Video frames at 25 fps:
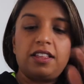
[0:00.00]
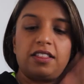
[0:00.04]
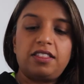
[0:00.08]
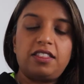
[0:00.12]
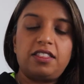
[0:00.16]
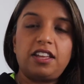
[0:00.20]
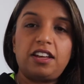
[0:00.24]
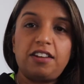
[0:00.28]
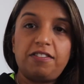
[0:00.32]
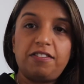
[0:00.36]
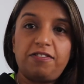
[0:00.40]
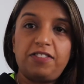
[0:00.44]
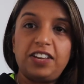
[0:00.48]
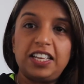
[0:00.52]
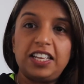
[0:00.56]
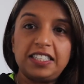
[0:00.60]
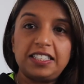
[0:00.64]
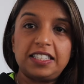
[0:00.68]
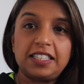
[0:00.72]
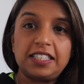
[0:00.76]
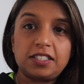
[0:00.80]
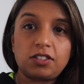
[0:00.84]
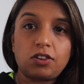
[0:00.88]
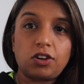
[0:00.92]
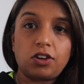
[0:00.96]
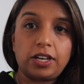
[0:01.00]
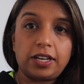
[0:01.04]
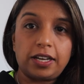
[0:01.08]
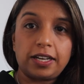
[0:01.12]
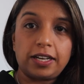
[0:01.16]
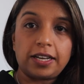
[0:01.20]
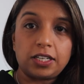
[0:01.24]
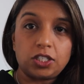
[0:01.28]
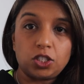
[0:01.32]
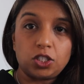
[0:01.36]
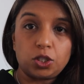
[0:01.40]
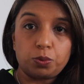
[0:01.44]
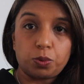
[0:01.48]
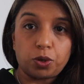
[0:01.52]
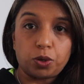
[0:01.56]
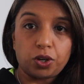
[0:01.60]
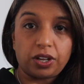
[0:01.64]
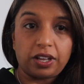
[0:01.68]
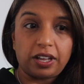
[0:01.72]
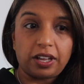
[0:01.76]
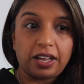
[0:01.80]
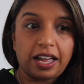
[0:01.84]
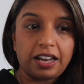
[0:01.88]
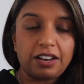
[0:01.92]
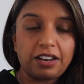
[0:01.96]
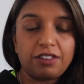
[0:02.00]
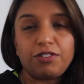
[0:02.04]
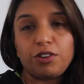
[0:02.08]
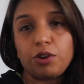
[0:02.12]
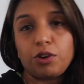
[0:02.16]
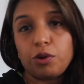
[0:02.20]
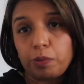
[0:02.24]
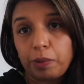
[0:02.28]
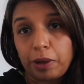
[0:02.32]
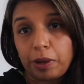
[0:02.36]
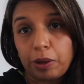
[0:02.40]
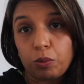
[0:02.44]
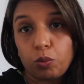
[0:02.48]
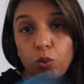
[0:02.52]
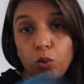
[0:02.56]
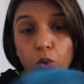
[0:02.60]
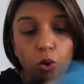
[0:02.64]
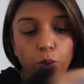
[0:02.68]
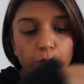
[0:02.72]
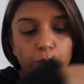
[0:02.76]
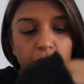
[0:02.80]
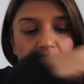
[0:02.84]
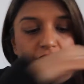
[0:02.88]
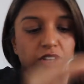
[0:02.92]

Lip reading: the fleecy side against your body, and if you're a bit warmer,